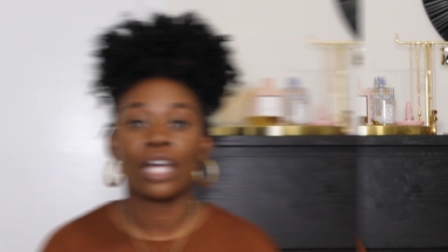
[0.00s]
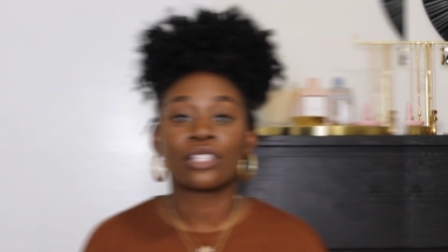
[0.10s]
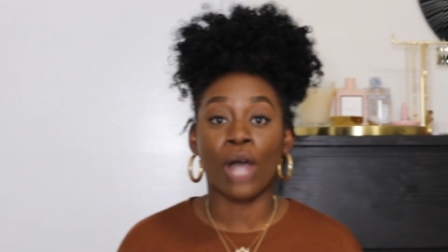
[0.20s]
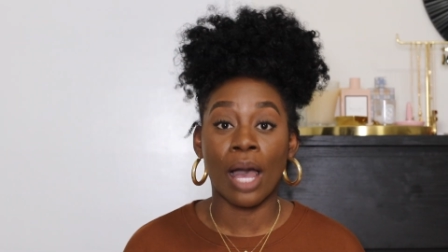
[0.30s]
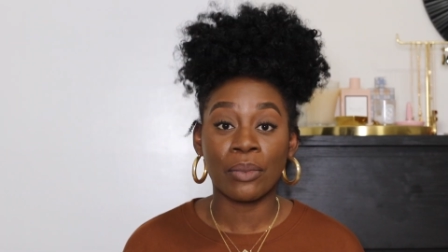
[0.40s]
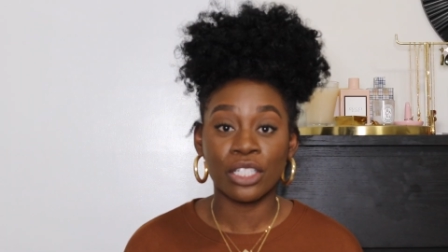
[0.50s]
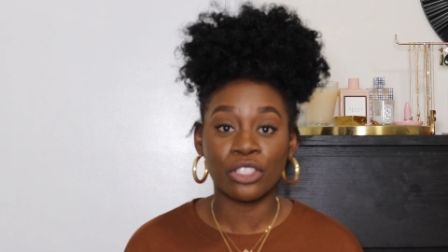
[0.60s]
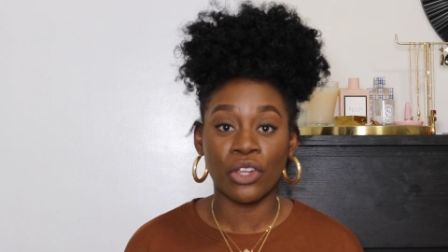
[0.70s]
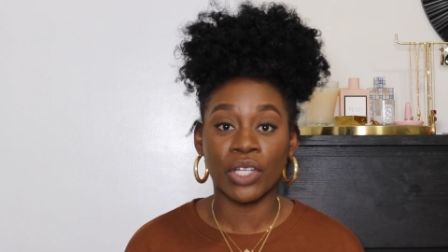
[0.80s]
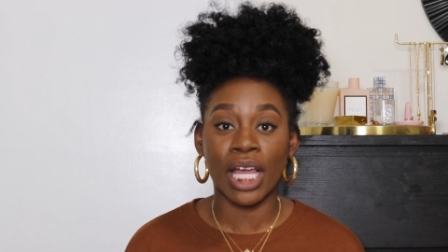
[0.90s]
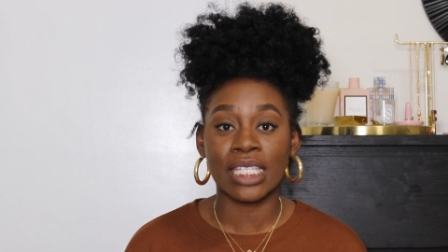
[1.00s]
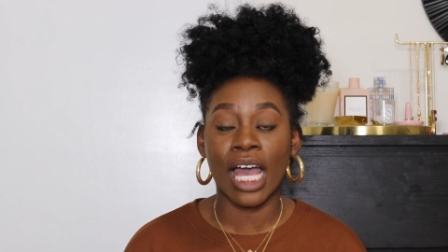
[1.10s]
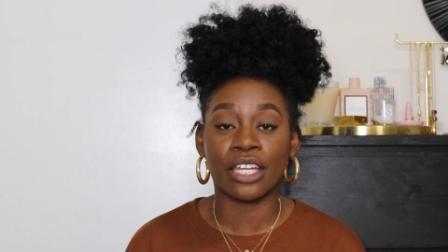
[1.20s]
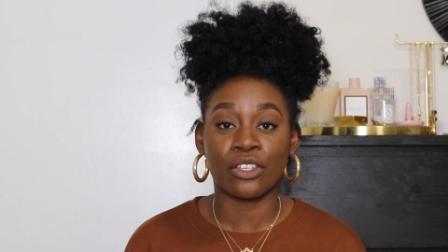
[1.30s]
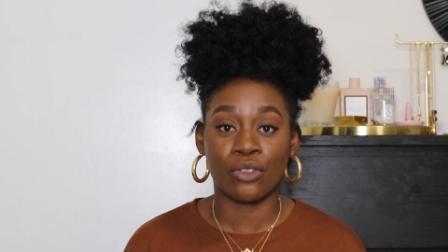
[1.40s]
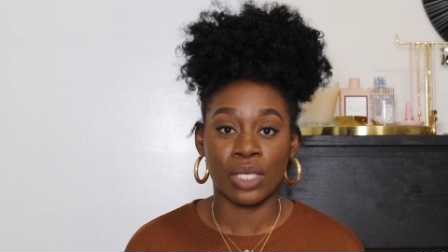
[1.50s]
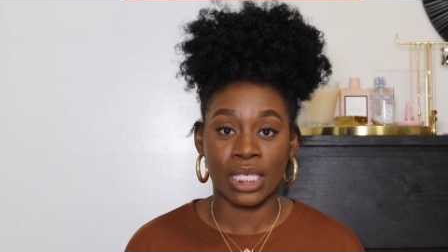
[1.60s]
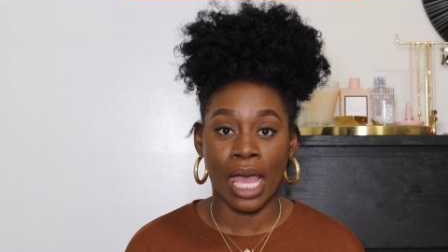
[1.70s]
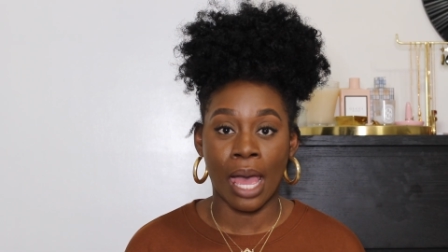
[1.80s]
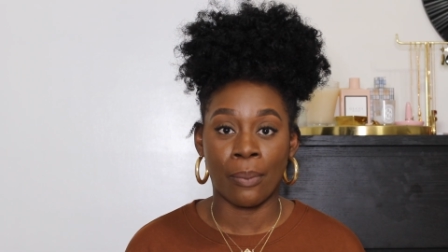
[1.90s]
So I'm going to show you guys how to use
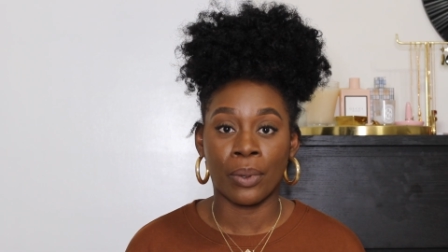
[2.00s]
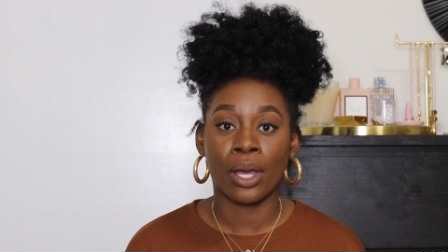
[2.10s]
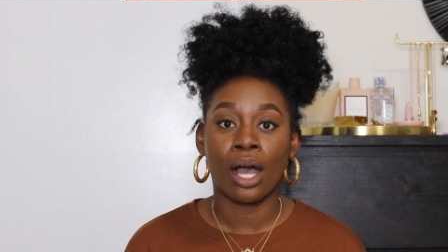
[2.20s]
this app